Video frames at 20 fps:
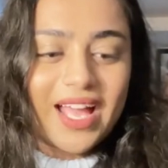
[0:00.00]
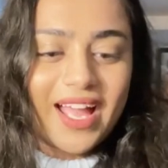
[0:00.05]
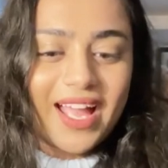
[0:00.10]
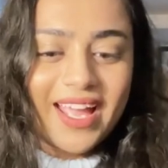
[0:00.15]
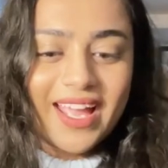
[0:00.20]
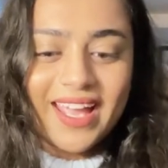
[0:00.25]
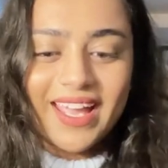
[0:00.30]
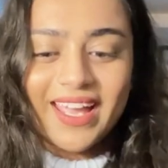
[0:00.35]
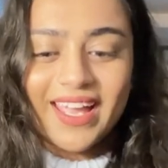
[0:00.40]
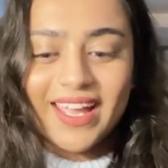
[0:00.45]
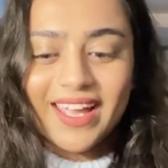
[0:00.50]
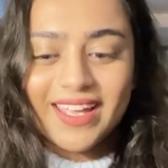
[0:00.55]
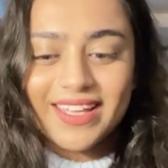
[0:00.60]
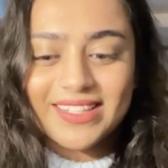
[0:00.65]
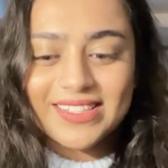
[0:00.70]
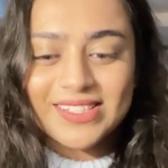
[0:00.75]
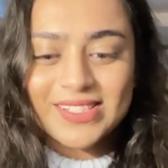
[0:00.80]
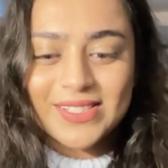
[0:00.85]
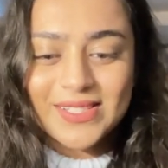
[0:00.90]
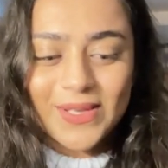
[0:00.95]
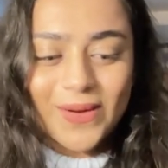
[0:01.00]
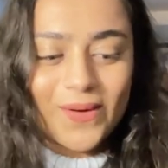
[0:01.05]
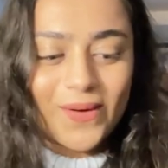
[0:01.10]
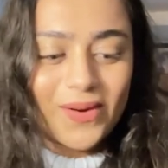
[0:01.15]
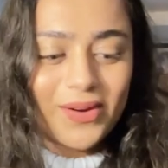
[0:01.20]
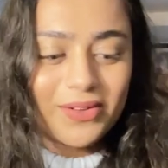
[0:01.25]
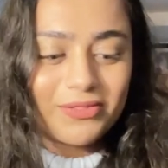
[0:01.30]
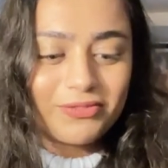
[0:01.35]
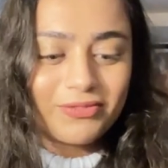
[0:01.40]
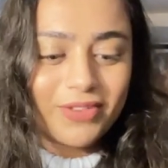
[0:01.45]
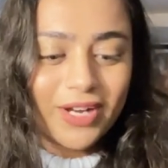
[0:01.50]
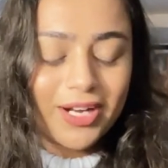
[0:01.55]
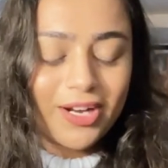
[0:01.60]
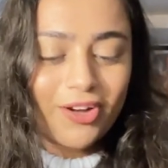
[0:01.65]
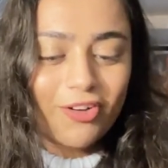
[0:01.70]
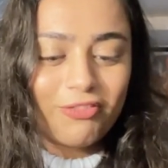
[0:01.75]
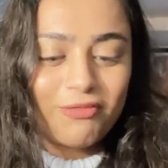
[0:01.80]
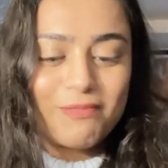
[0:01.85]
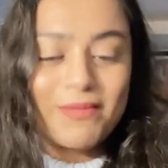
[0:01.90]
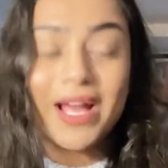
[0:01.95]
i saw one
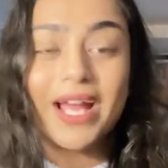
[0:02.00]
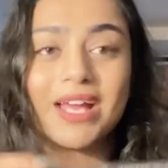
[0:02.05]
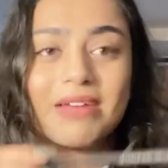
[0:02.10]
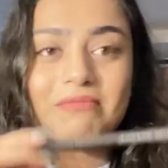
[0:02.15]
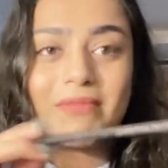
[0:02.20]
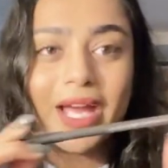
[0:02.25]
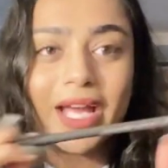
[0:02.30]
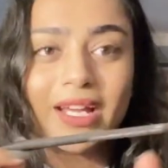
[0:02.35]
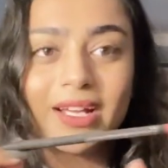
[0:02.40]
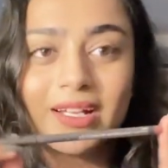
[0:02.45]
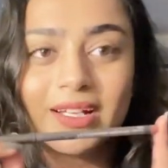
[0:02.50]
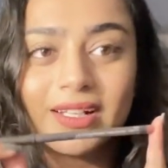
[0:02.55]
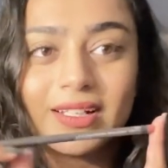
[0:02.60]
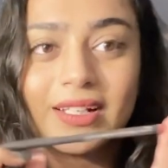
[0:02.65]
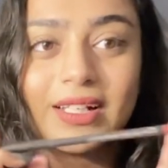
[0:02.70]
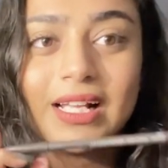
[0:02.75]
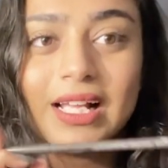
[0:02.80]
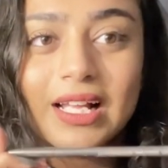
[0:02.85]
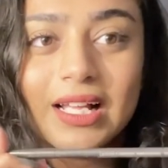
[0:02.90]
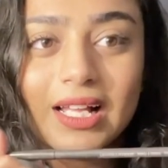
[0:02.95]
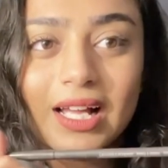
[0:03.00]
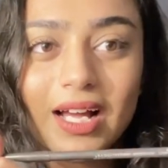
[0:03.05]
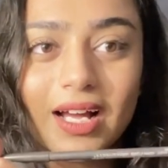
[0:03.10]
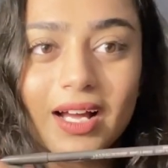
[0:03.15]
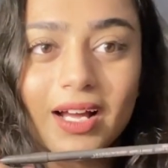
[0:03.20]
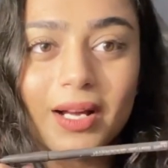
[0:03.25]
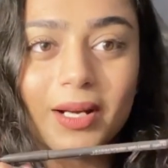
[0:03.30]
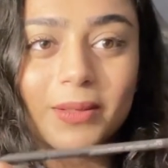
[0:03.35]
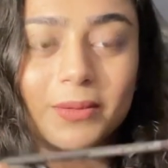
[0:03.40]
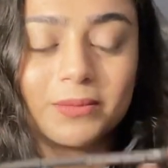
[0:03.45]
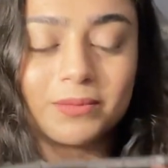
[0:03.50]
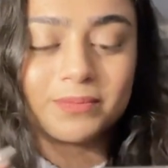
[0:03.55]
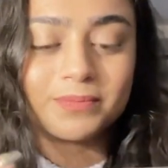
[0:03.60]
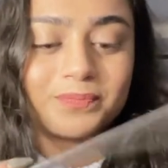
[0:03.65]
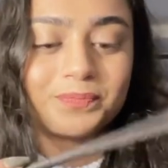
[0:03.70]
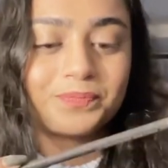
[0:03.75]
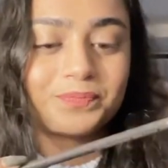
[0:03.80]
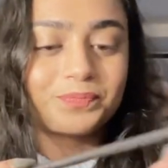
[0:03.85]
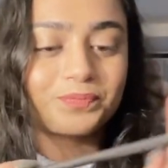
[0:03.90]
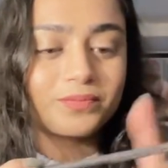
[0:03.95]
of my mac um,
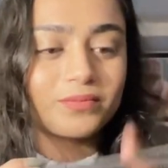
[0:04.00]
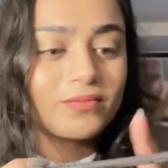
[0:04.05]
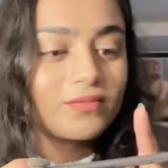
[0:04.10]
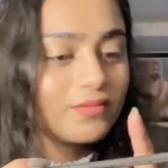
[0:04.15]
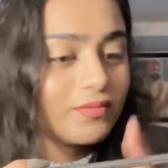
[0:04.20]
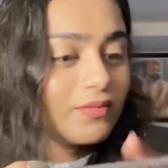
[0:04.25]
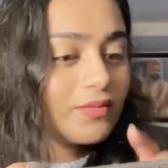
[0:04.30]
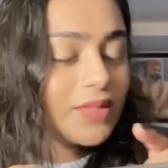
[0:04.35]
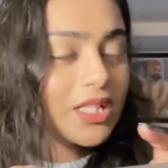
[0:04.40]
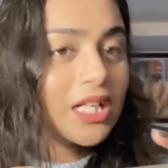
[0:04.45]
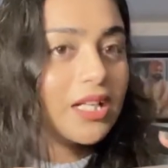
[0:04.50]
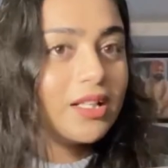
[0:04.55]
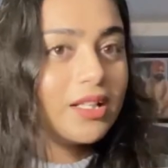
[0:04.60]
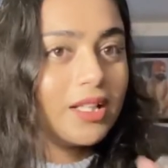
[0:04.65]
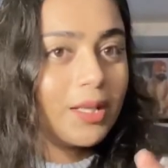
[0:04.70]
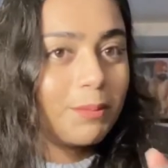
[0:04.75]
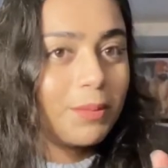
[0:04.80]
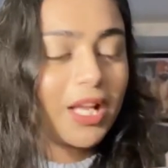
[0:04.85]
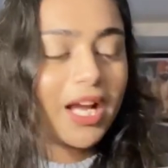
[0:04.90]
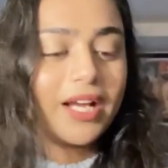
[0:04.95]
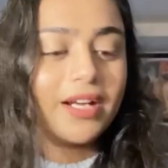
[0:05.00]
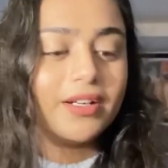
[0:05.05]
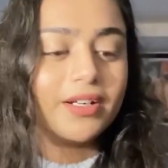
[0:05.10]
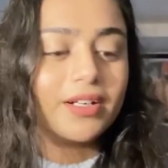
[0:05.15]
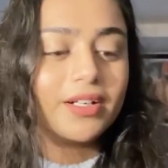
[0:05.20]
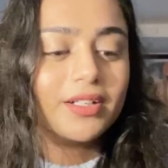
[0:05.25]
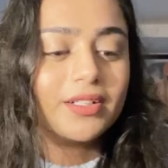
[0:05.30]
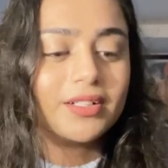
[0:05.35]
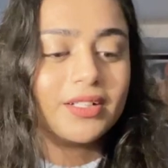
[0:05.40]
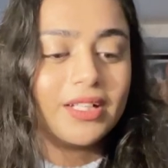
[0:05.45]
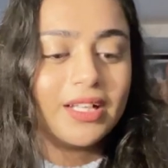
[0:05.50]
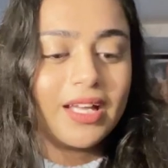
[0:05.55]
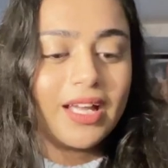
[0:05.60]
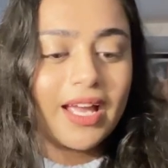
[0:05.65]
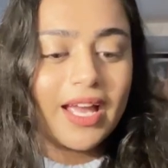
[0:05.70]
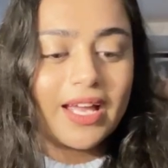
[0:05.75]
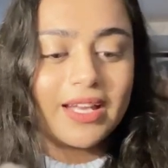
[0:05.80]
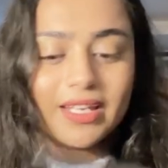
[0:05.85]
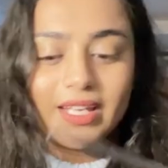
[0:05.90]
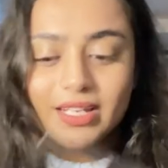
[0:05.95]
lip liner
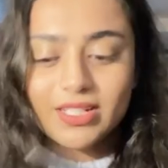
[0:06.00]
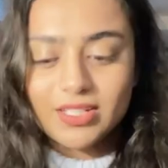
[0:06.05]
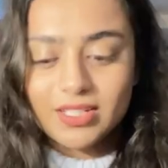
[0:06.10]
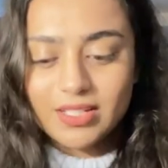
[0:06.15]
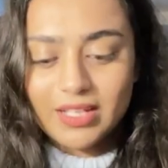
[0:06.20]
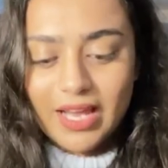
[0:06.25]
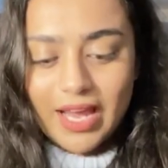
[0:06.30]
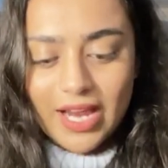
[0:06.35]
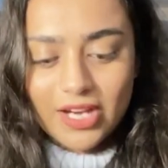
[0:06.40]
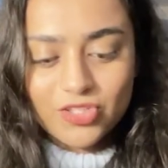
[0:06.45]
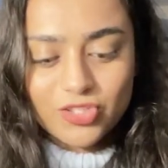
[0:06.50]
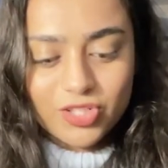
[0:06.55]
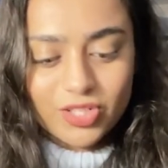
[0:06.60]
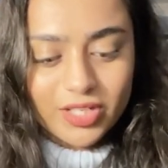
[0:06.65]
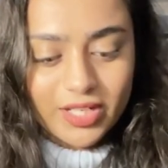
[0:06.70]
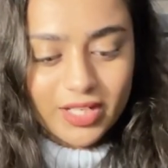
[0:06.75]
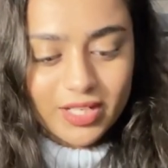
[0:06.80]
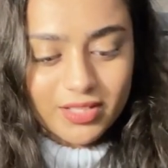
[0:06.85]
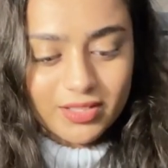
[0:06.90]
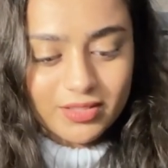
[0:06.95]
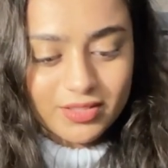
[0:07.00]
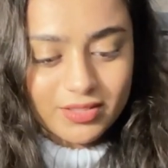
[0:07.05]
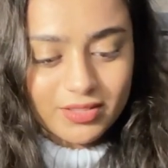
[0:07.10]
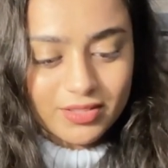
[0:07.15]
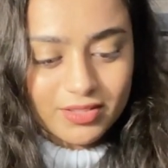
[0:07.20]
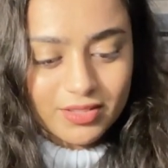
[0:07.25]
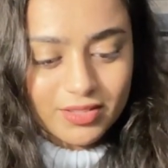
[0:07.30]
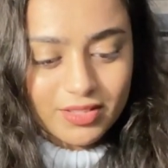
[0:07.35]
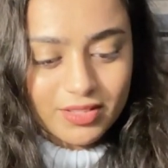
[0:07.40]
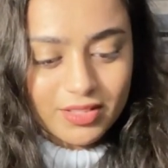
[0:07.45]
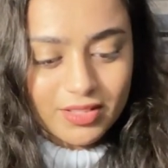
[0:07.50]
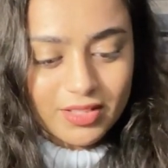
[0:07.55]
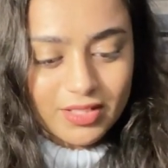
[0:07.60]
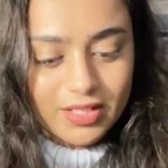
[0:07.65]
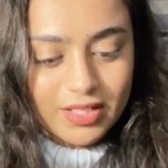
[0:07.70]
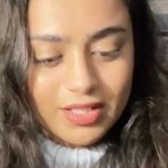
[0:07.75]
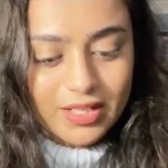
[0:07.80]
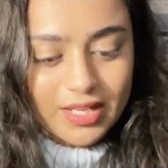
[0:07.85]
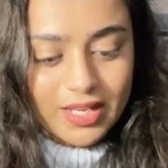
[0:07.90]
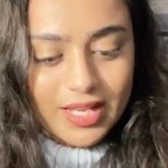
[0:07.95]
and it actually
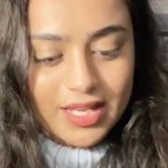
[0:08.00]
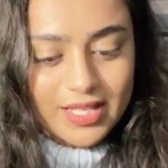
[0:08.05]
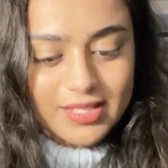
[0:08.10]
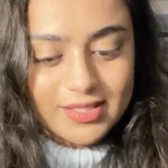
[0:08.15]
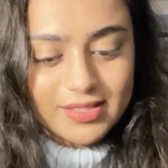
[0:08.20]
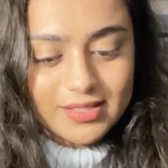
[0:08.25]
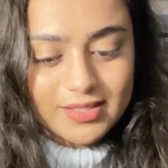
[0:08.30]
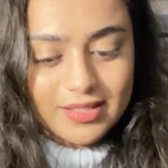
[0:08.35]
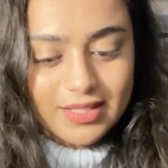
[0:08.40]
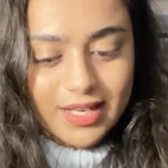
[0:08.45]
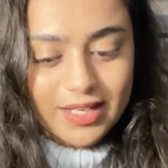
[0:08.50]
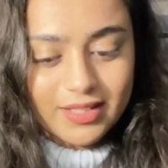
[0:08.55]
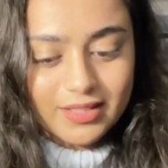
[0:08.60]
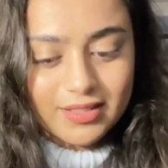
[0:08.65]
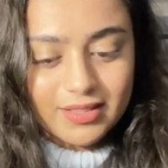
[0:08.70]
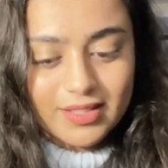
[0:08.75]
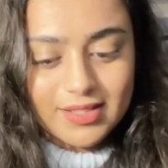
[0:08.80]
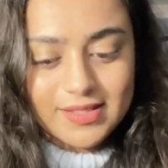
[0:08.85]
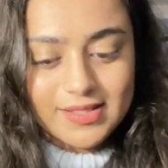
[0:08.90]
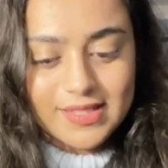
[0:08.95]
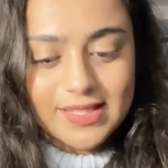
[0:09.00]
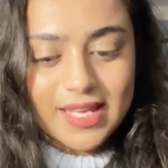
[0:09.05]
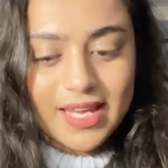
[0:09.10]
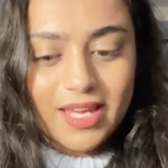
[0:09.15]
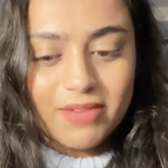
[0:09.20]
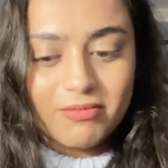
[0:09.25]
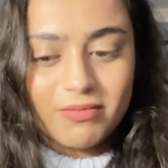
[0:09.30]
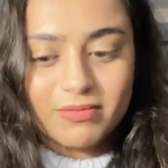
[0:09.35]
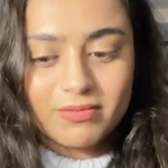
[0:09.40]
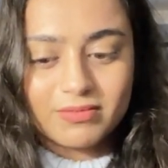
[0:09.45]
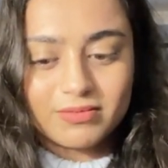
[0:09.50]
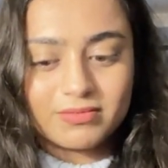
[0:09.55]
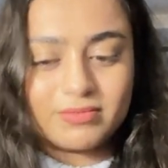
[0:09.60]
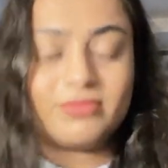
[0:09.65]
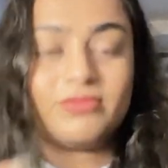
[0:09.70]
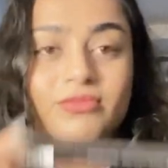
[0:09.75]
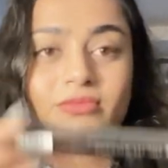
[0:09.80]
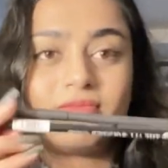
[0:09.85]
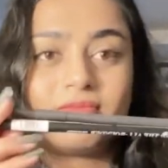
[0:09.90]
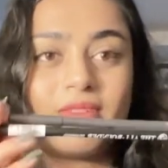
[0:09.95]
is like the same
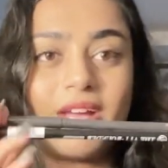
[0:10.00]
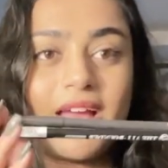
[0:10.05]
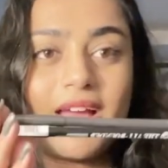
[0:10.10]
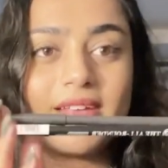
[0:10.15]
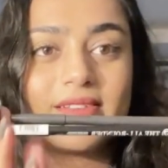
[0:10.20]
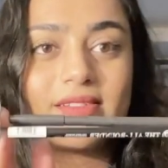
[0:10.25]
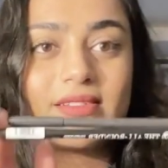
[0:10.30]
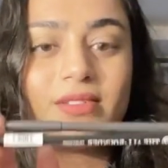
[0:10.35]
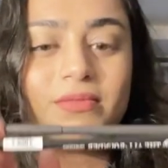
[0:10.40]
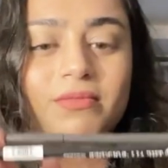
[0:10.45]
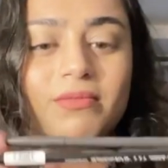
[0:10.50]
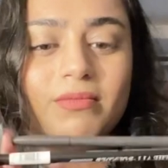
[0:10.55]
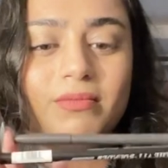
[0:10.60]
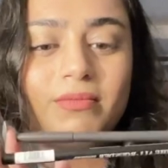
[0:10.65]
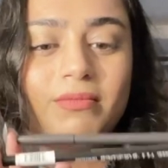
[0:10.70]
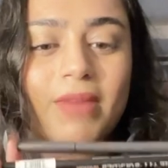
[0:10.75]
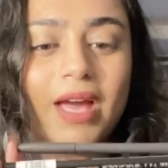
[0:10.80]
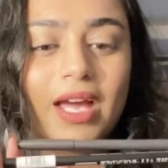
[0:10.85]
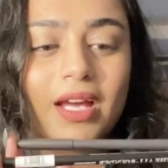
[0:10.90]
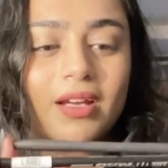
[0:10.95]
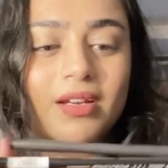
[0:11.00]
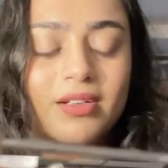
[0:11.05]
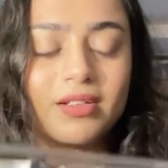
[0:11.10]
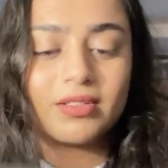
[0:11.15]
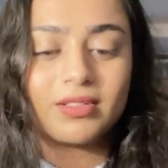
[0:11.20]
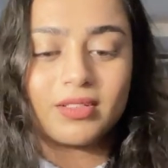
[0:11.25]
as the MAC